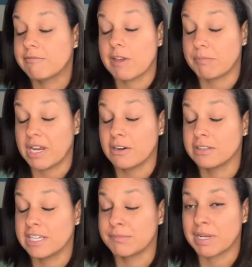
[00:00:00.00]

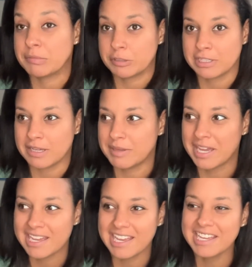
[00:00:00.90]
apparently in my book club,
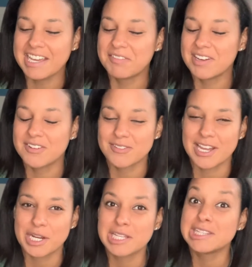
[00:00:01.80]
we
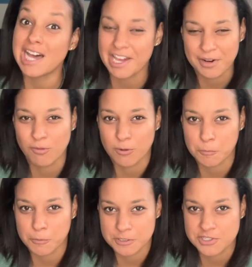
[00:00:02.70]
read a lot of World
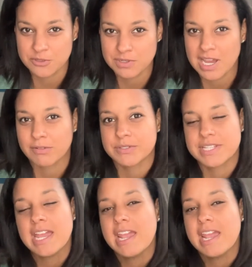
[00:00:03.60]
War II novels,